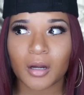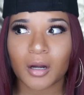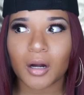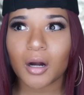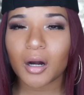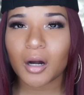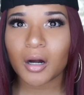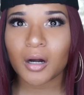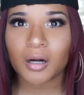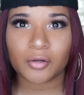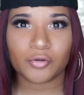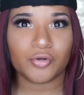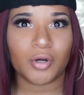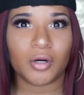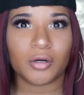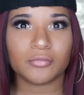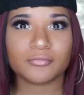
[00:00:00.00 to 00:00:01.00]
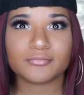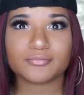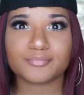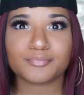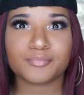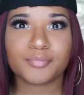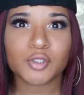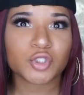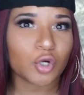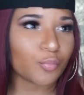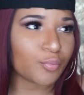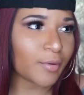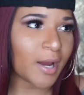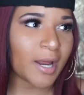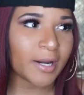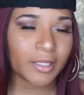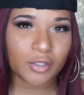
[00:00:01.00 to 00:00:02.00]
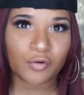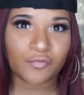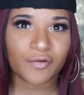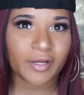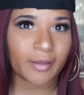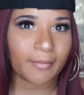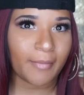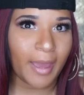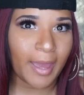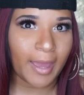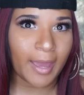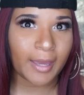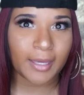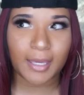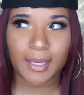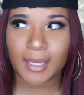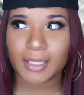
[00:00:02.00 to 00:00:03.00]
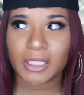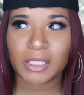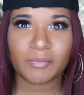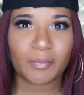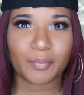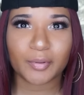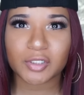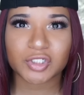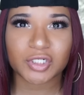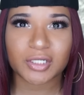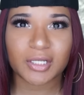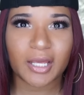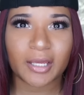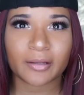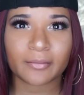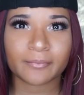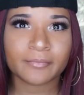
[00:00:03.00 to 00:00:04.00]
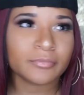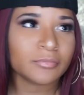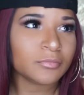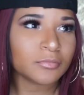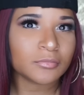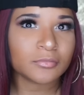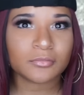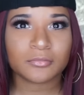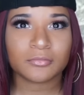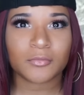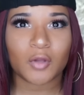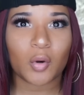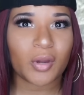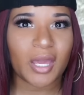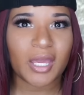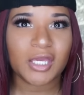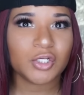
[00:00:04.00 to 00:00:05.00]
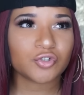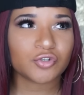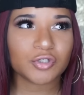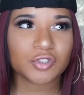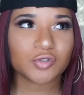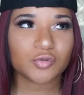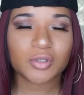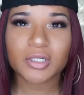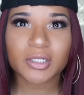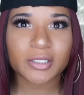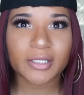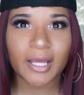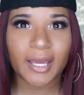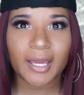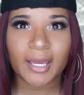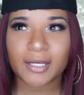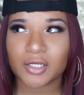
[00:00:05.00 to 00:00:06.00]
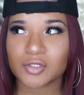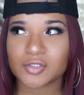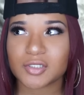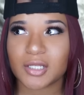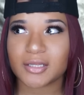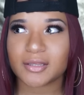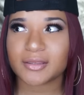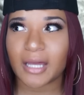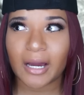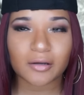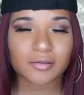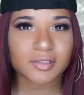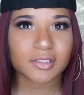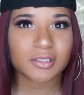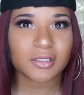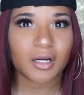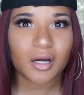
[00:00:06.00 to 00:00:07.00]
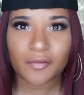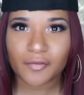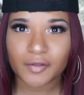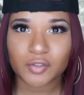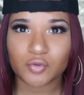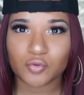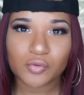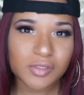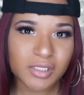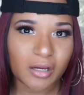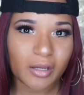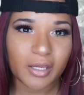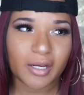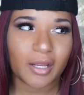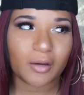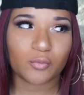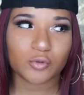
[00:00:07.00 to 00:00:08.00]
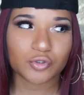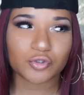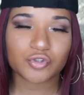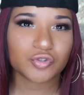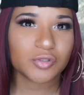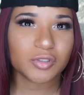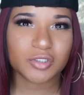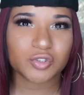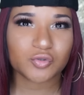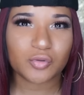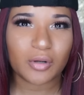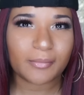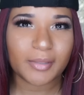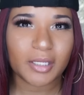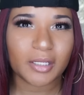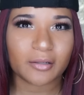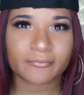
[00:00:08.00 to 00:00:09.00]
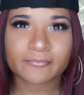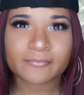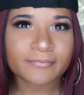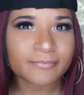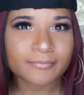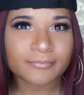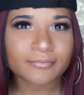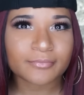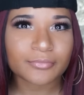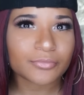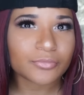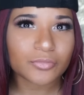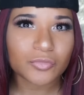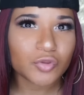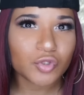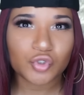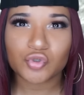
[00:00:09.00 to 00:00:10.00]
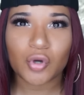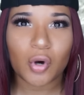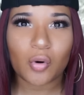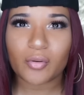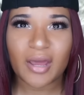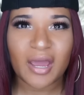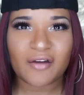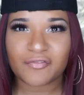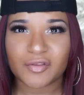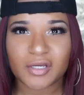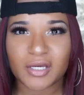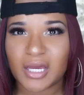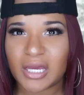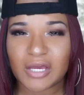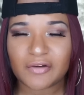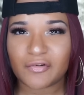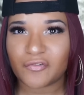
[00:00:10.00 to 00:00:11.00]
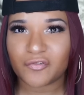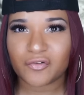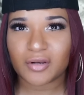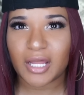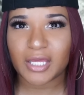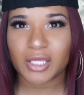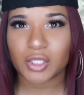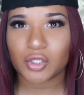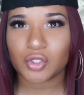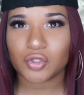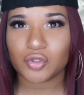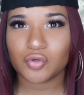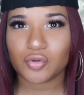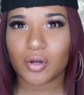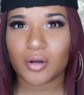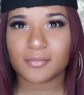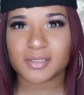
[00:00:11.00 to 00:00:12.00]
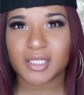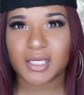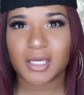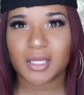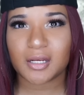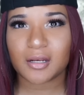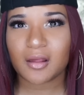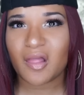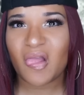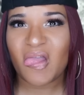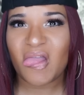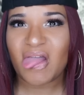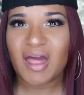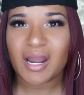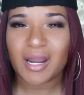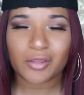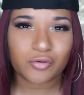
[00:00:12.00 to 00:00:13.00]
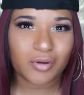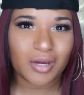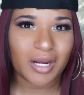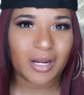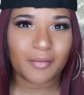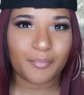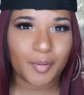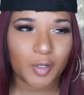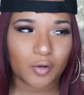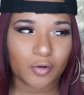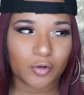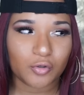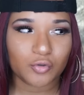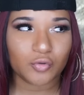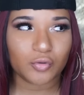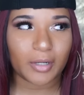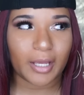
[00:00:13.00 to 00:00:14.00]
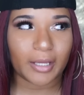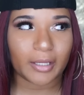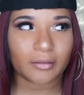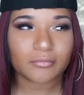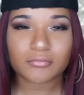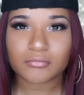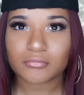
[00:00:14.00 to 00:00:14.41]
You know, put your pride in your fucking bag and keep it pushing. Like, okay, he treats you good, and there's 1,000 other dudes out here that will treat you good too. I mean, you don't have to ever feel like, you know what I'm saying, like you gotta depend on a dude. Like,